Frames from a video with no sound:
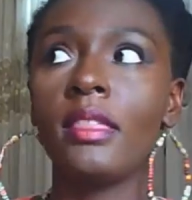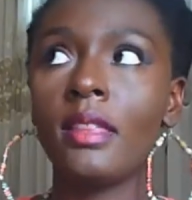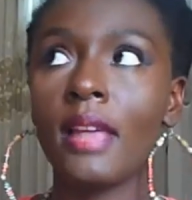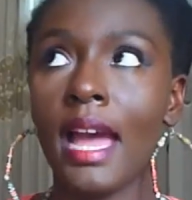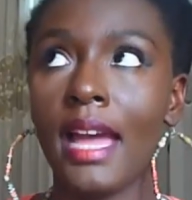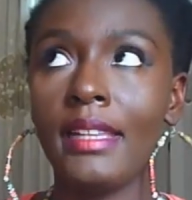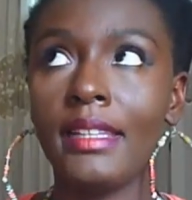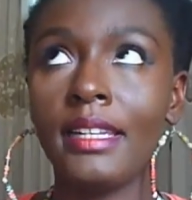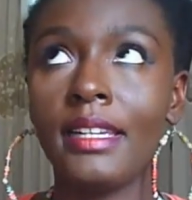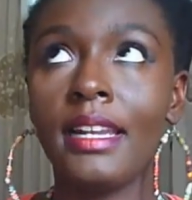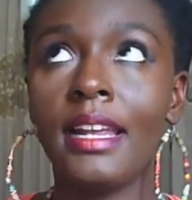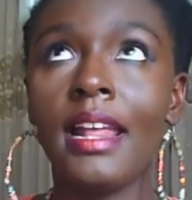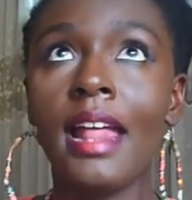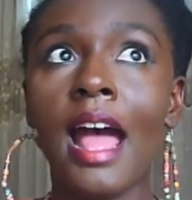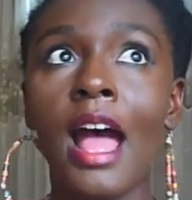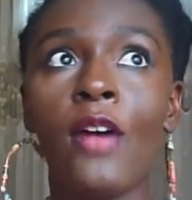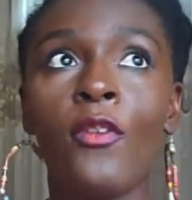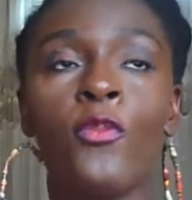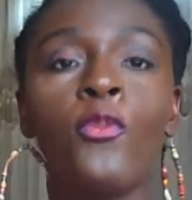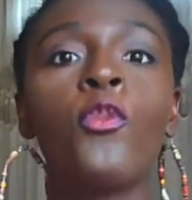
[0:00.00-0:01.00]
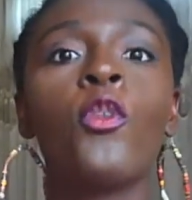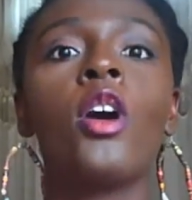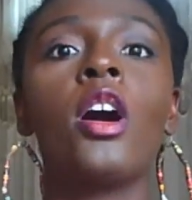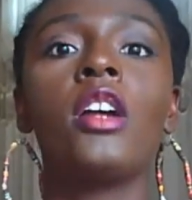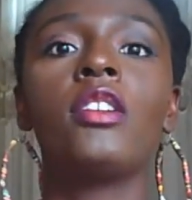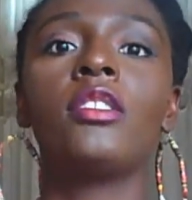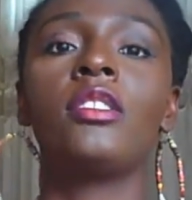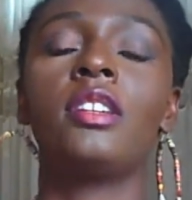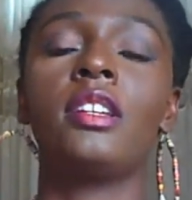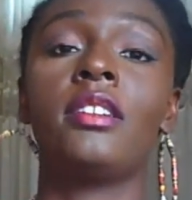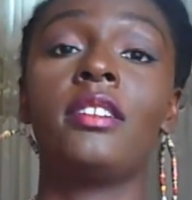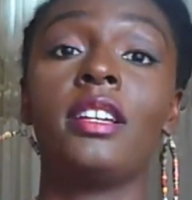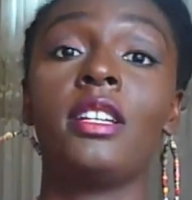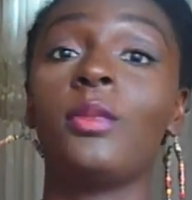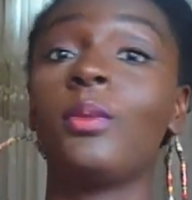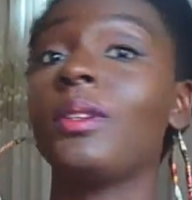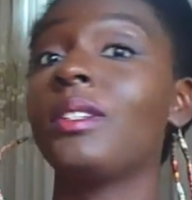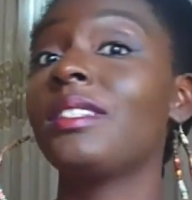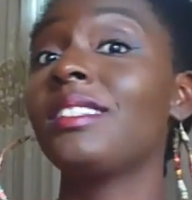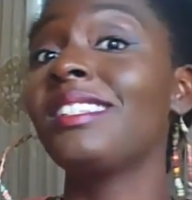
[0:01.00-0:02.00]
I did it at 400
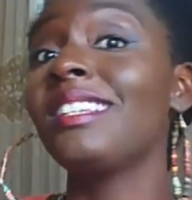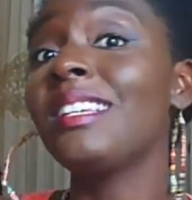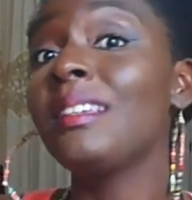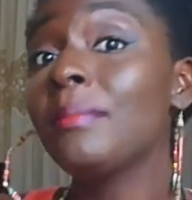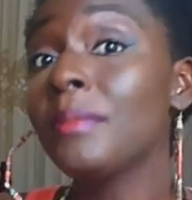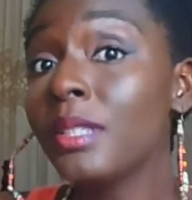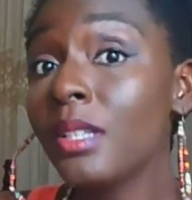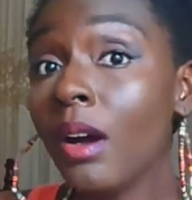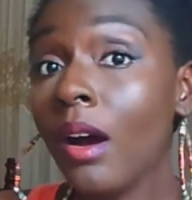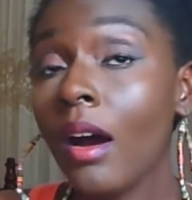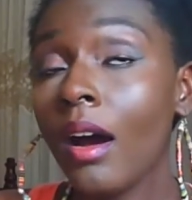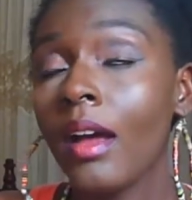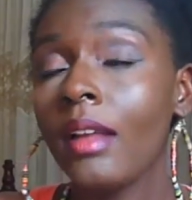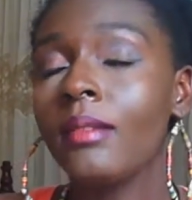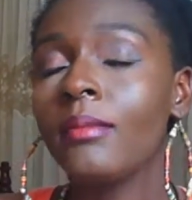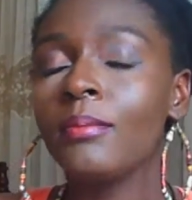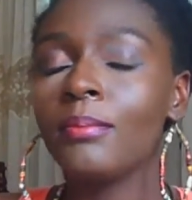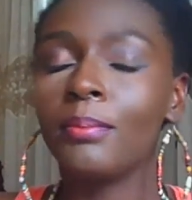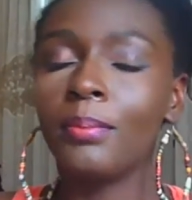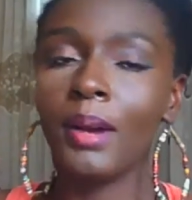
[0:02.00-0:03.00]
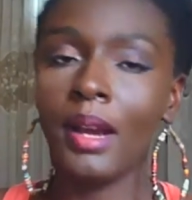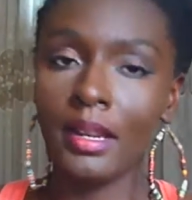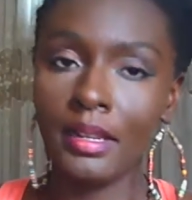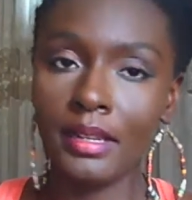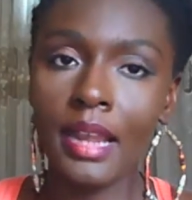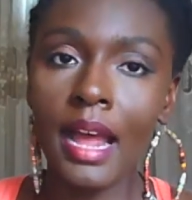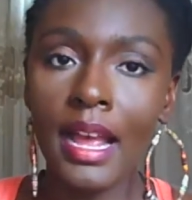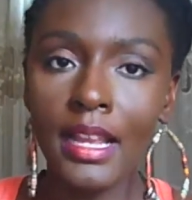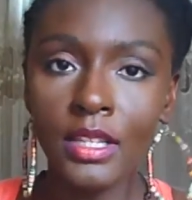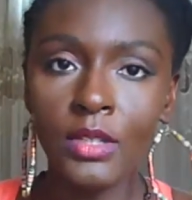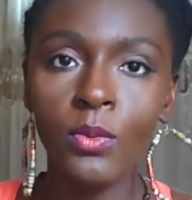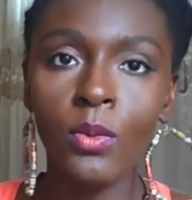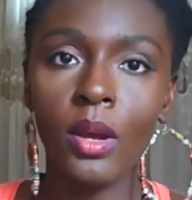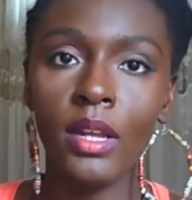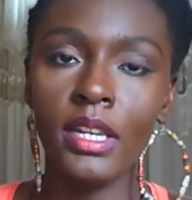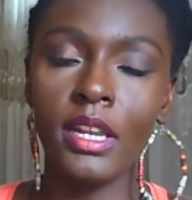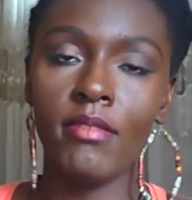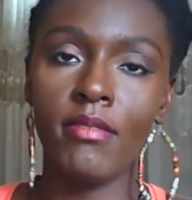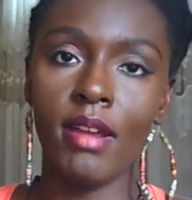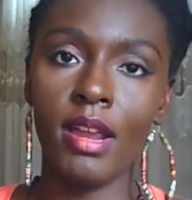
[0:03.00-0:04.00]
degrees, which seems hot, but that's
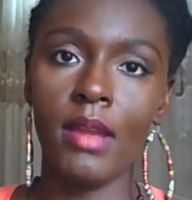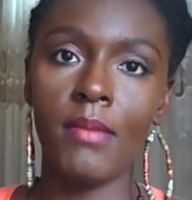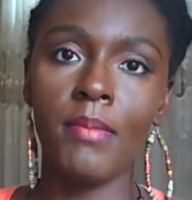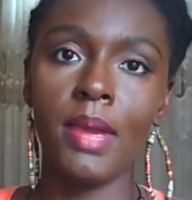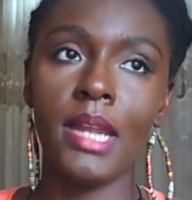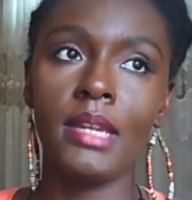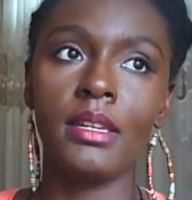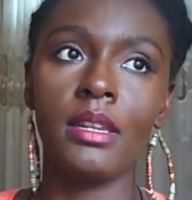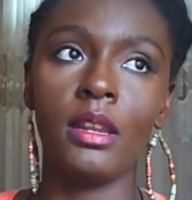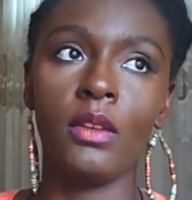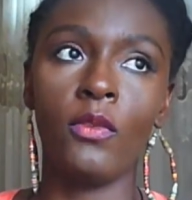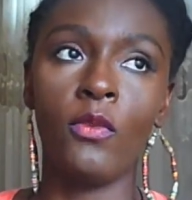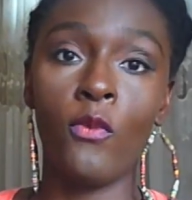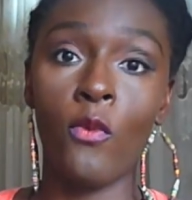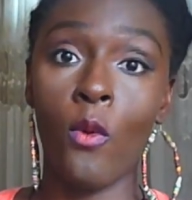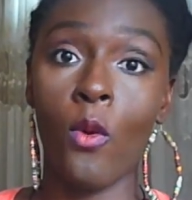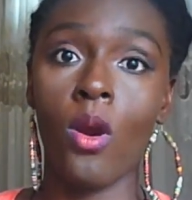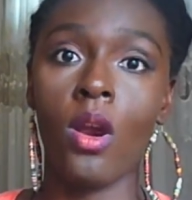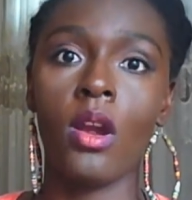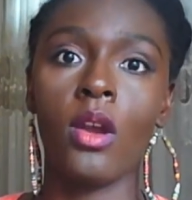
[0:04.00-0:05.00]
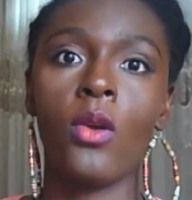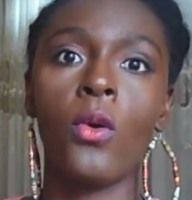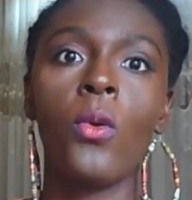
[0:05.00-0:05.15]
what they recommended for